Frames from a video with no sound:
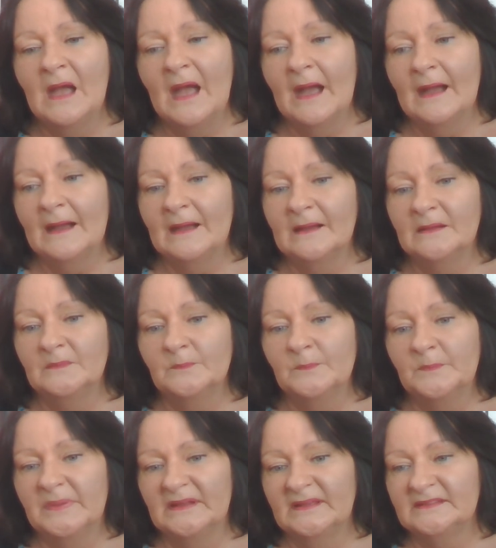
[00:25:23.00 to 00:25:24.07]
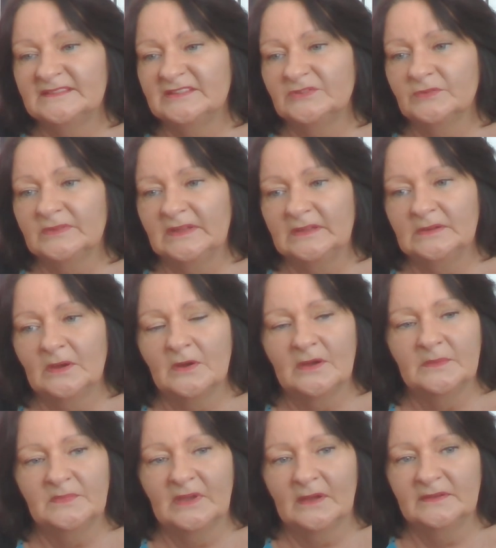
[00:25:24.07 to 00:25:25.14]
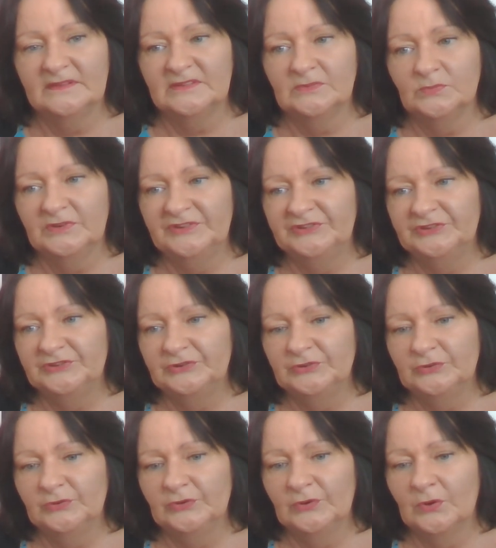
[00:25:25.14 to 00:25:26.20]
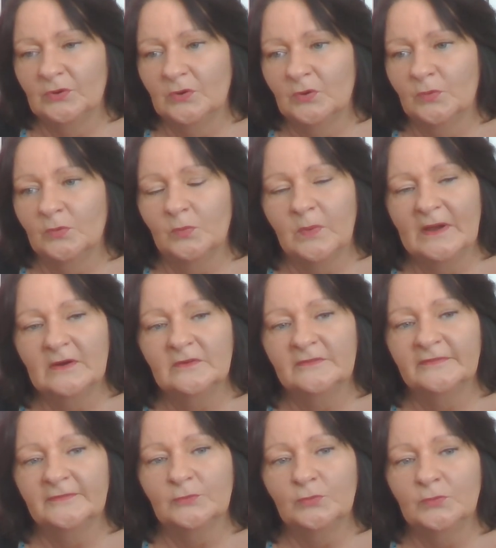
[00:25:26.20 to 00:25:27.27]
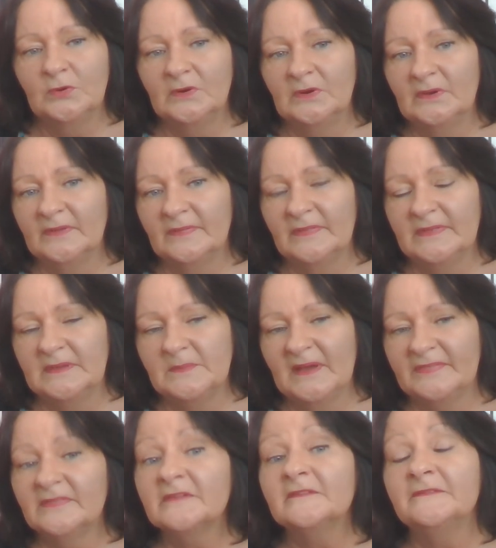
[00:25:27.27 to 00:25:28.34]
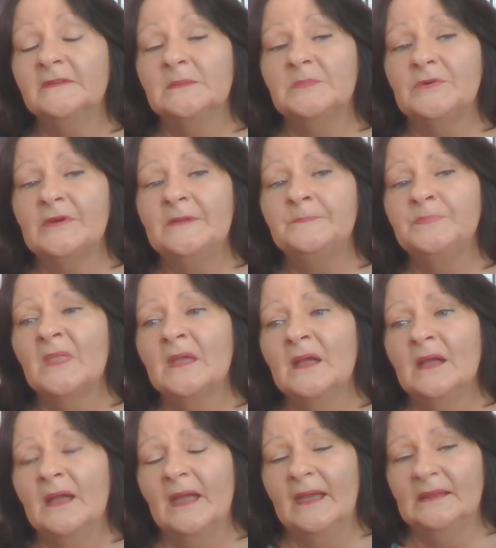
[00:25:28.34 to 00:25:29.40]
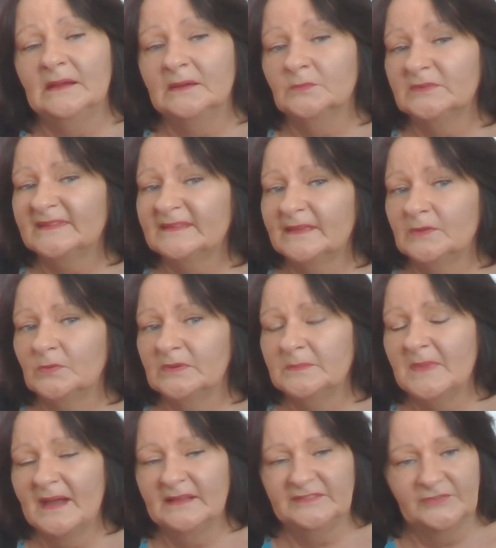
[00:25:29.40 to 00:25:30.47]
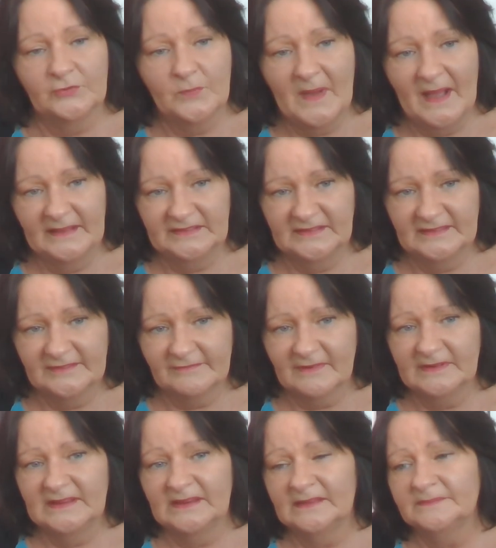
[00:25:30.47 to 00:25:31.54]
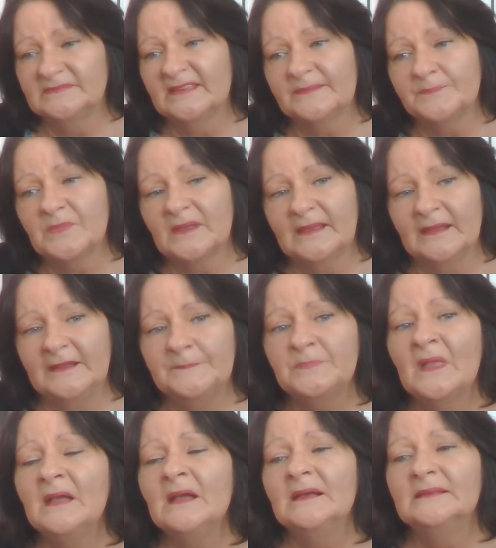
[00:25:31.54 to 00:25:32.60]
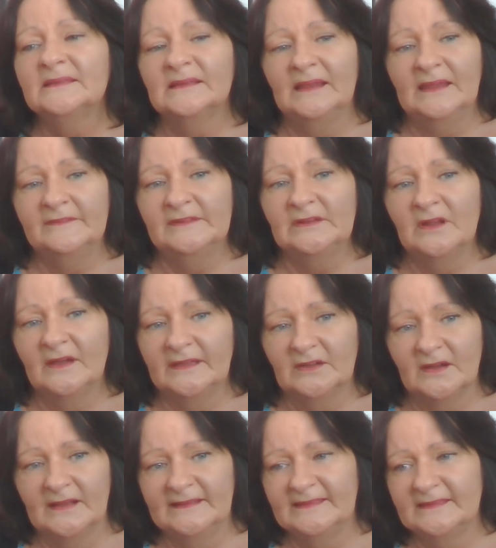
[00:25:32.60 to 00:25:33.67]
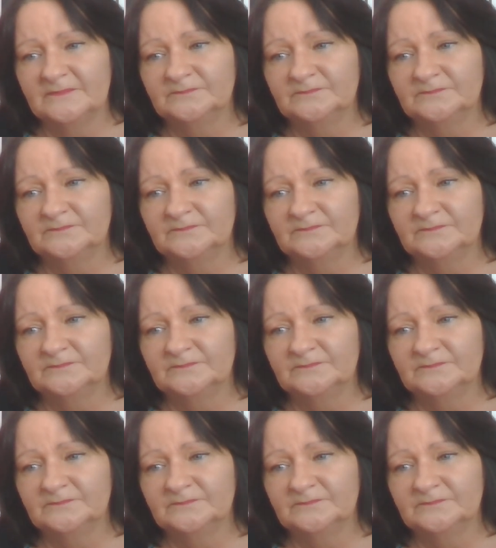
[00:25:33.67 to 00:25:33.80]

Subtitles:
But until then, I'm going to wish you all well for the month of February, and I will see you in March for March's readings. Okay, so love and light, guys.